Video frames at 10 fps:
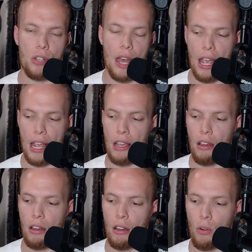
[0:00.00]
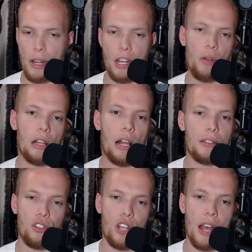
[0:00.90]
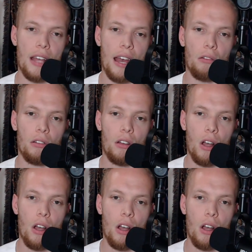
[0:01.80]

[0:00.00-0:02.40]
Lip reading: saying, we know he likes to check down.